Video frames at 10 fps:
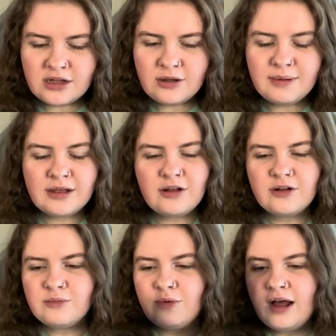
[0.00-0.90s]
oh my
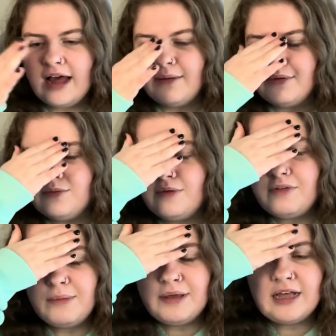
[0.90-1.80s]
god what happened with
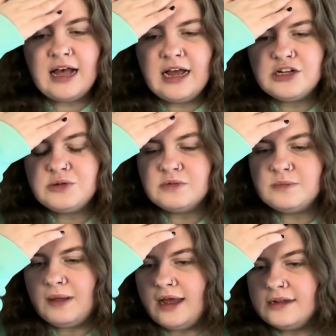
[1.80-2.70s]
him and cash was
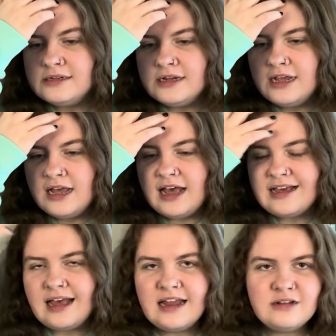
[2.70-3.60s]
bad
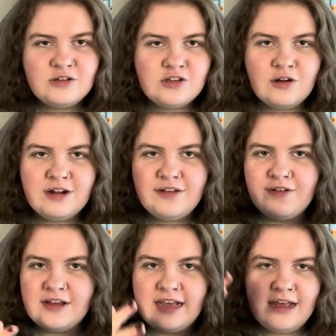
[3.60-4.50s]
again sorry if
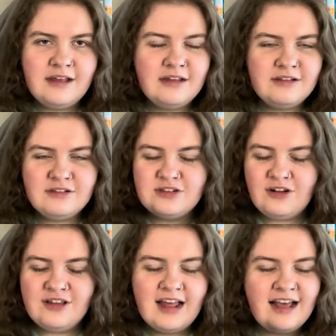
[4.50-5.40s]
i kept
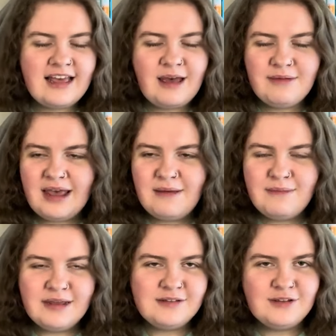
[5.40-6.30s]
sorry that i kept getting
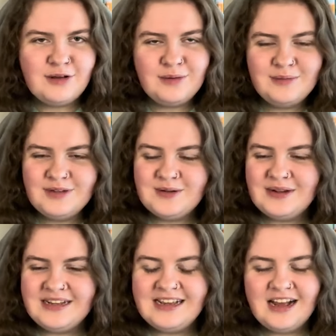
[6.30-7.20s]
mixed up
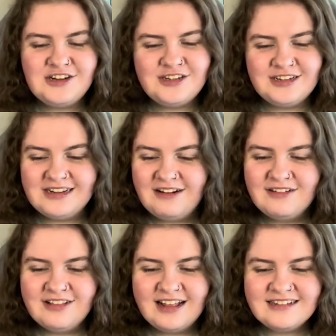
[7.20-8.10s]
between cash and
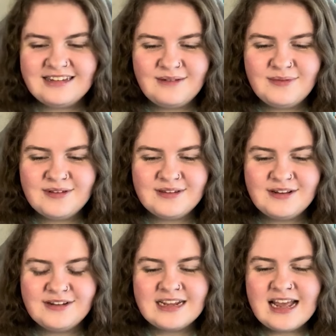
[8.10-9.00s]
darren last
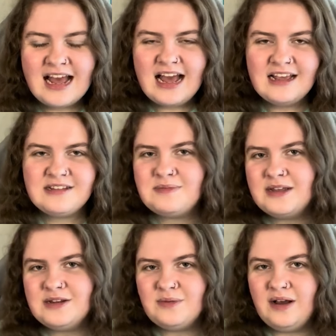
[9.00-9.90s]
episode i
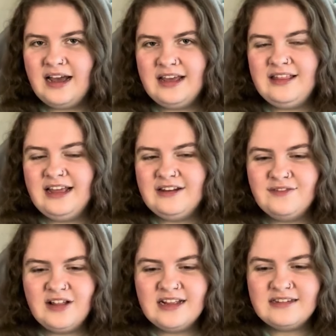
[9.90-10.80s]
explained why at the end
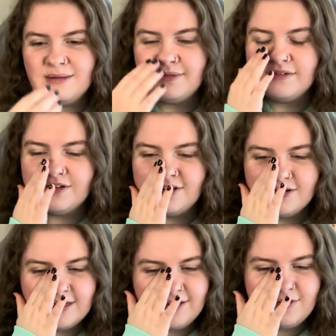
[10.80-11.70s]
of last
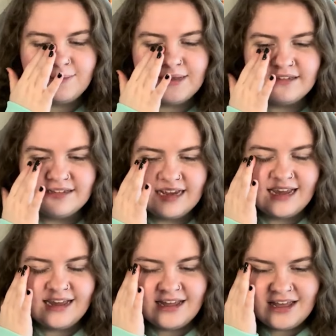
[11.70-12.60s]
episode if you missed
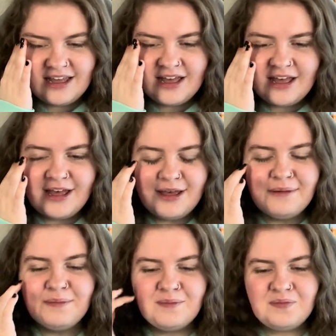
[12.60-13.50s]
it
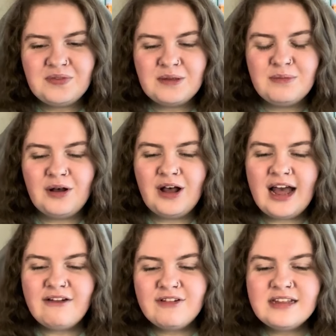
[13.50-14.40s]
um but
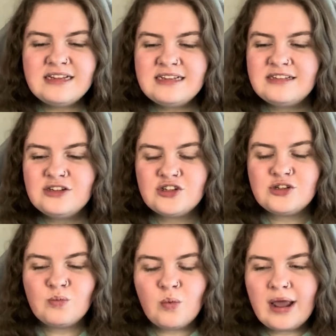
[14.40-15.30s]
i really need to
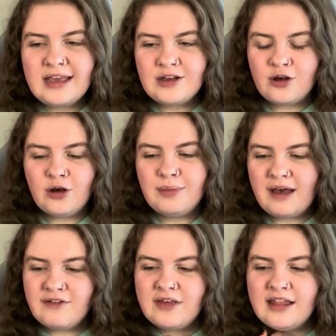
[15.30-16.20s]
just wake up
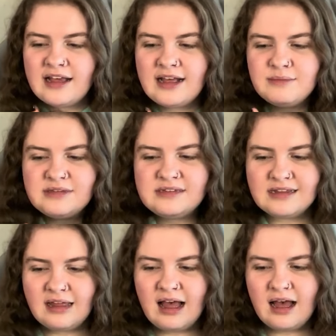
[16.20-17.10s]
i feel like i'm
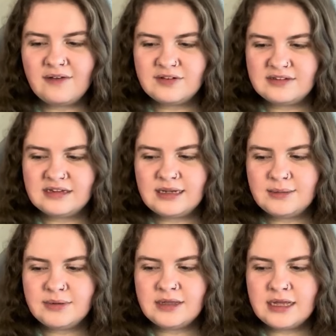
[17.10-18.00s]
still half asleep